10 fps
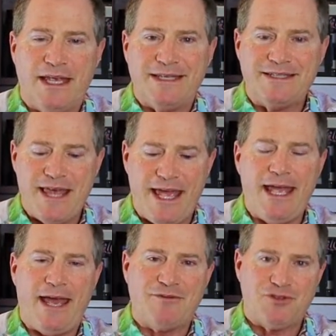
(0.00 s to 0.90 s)
is
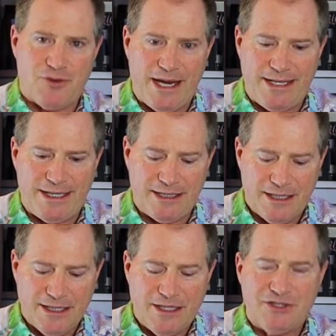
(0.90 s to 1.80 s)
they have training
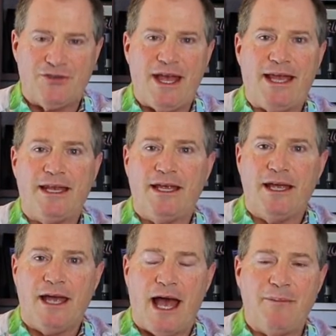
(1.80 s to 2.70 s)
so that
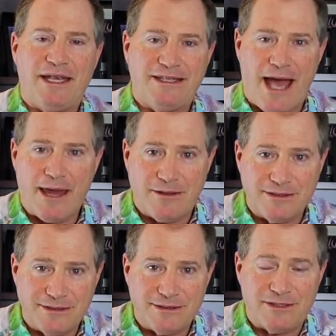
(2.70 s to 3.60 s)
a
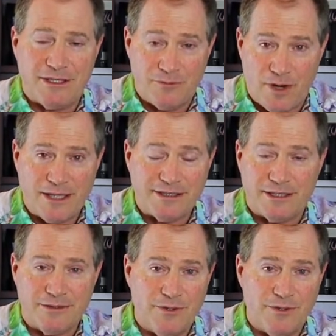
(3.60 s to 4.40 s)
McDonald's in Russia,